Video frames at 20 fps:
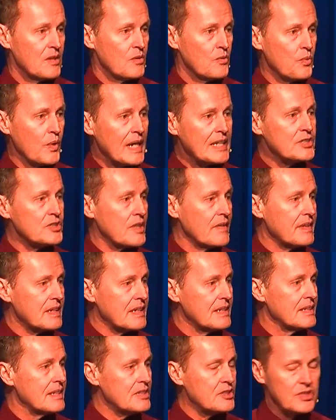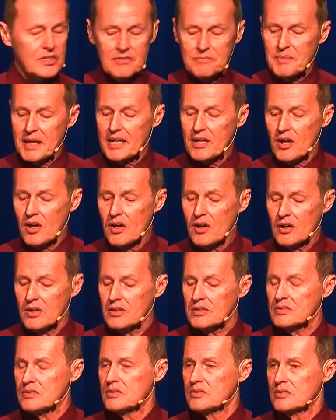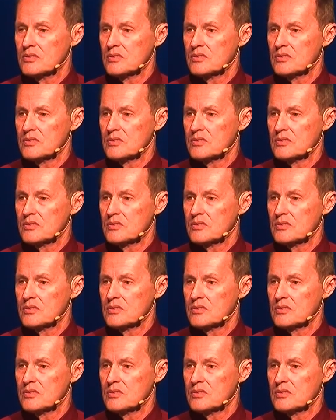rests on the condition of my heart.